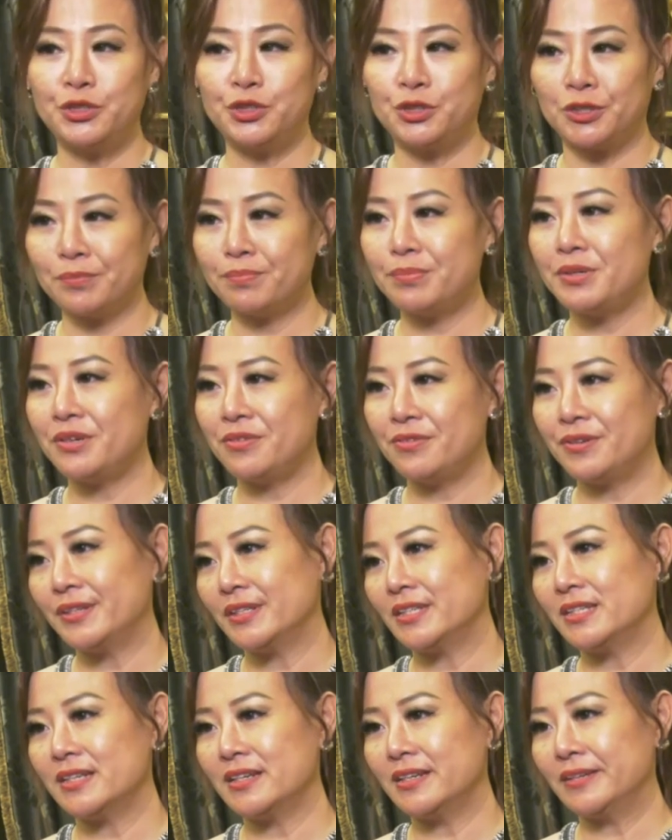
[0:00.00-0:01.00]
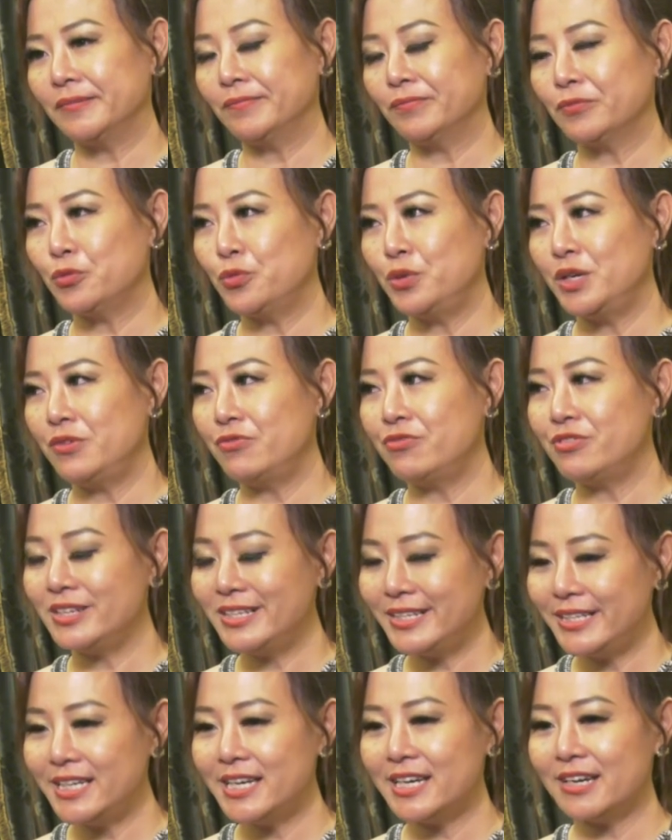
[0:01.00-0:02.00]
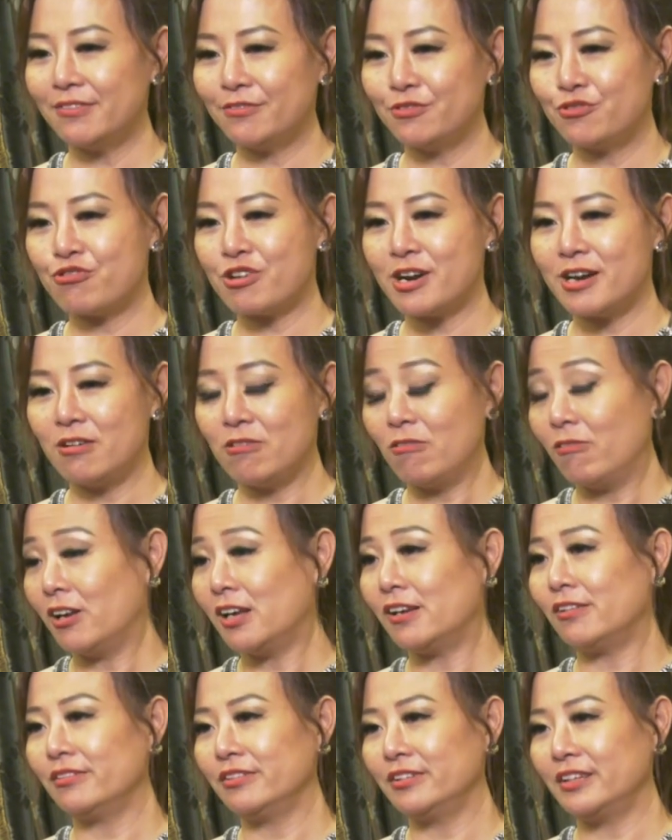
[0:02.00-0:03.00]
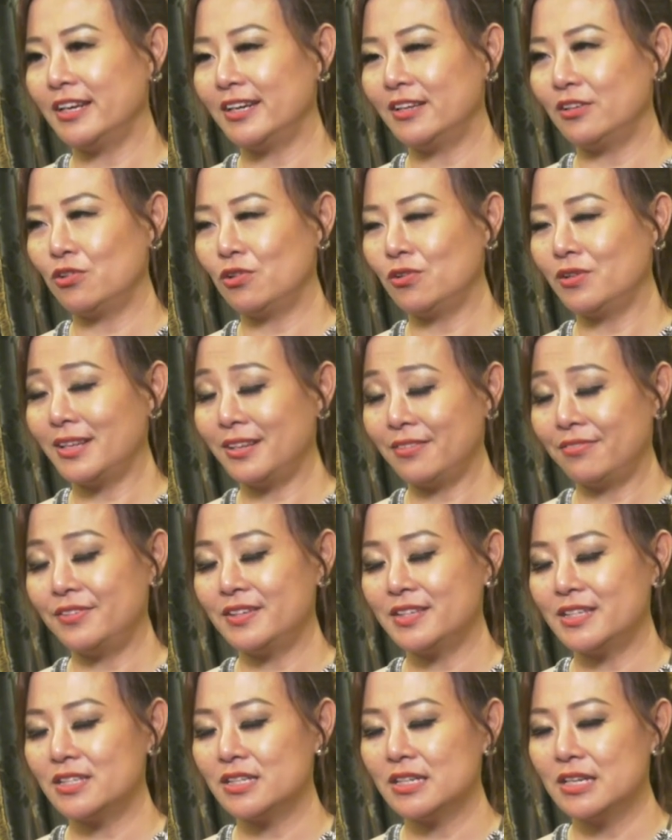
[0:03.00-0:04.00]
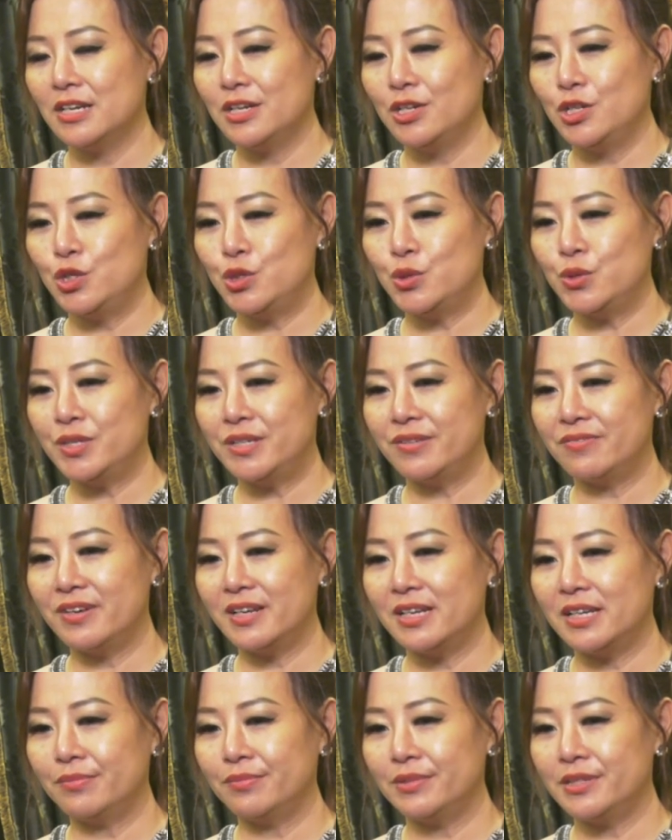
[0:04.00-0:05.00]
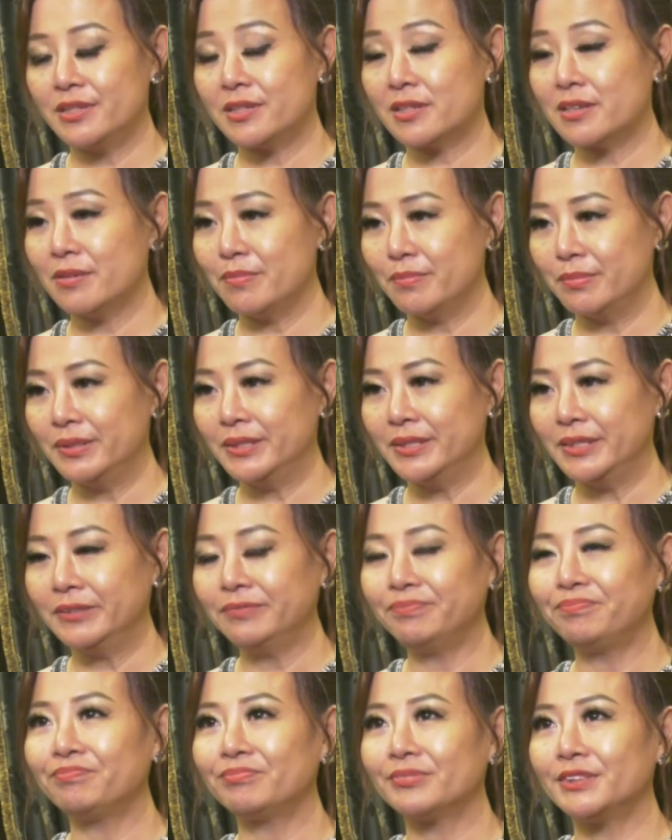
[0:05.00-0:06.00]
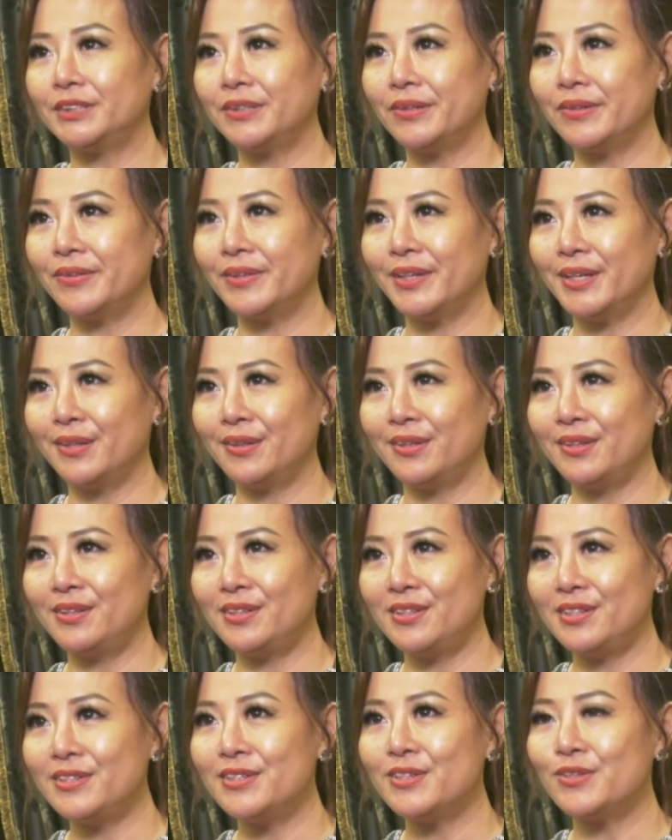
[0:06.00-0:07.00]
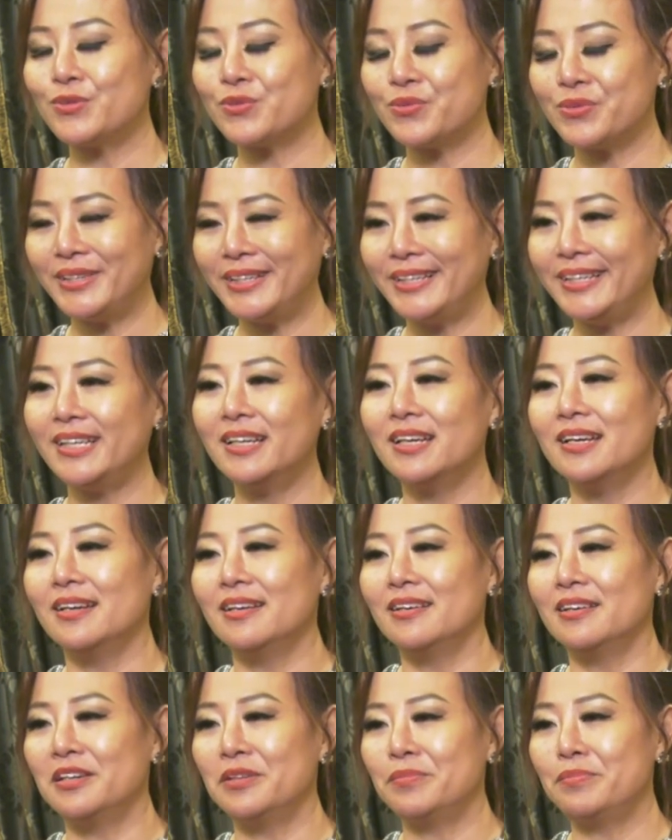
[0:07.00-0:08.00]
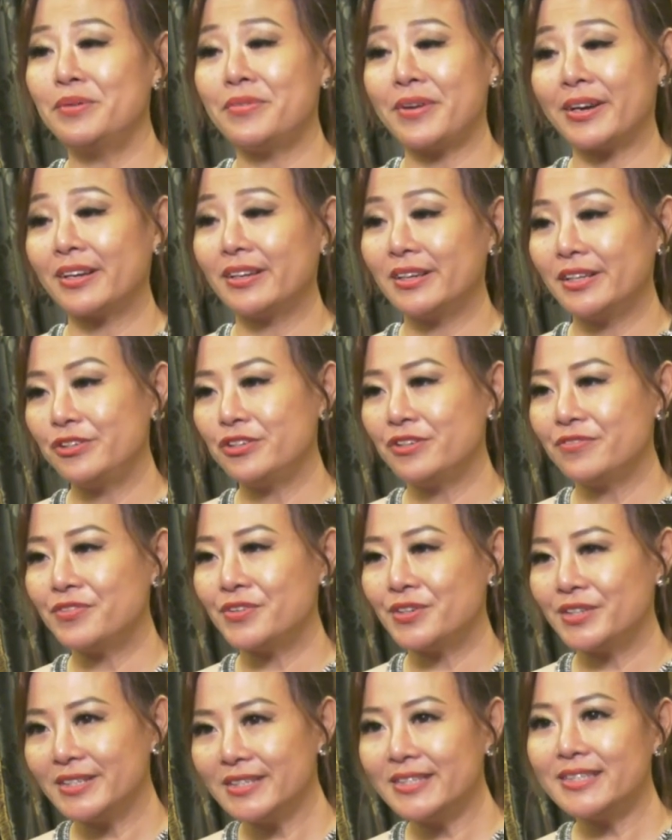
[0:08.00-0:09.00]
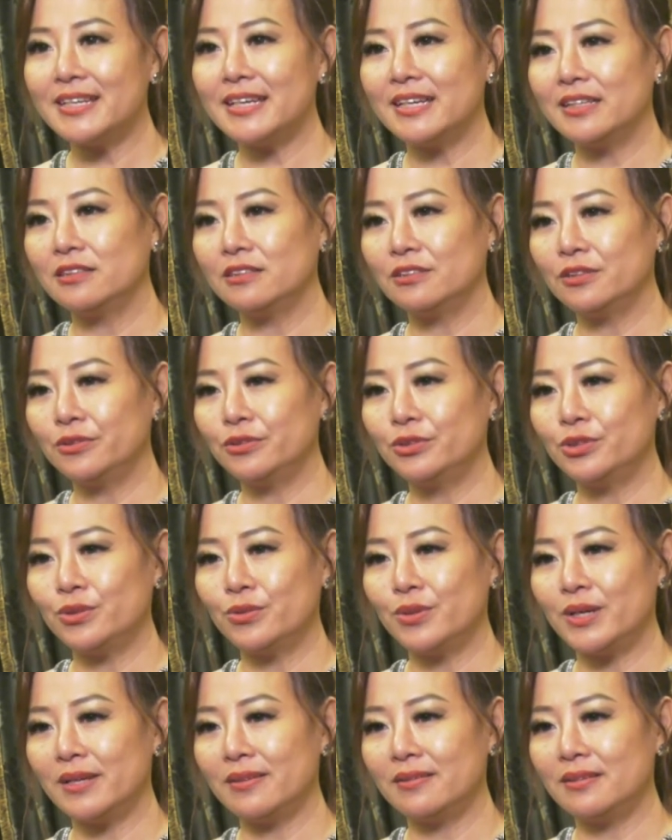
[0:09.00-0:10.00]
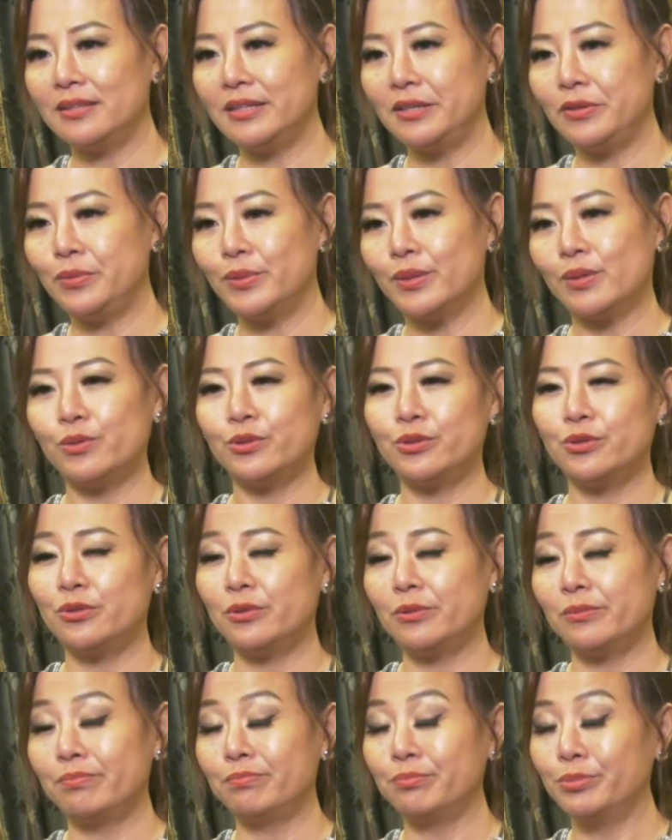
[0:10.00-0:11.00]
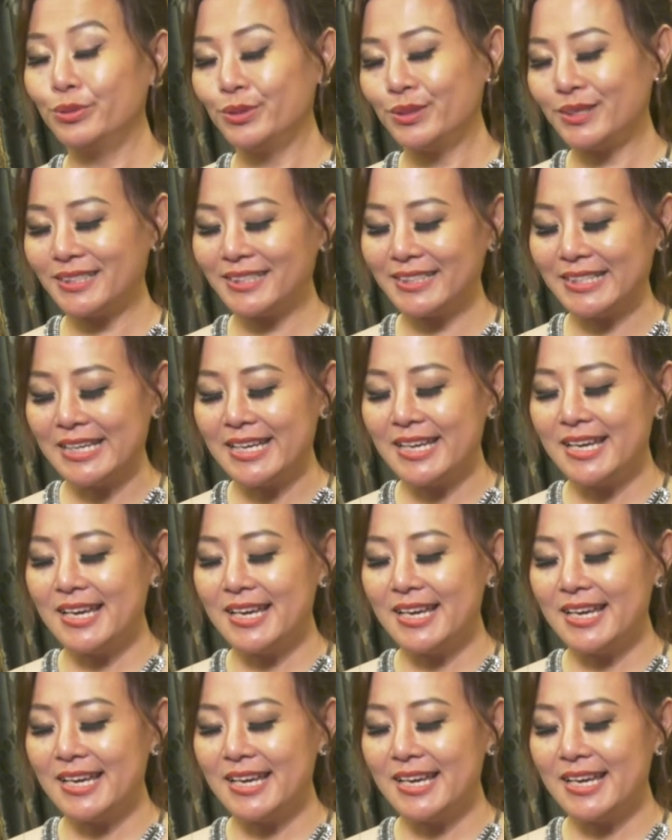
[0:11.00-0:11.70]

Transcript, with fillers: short period, um, we really have tried all out and all efforts to develop this company. So I think this is really a big recognition for us, and also I think it will also boost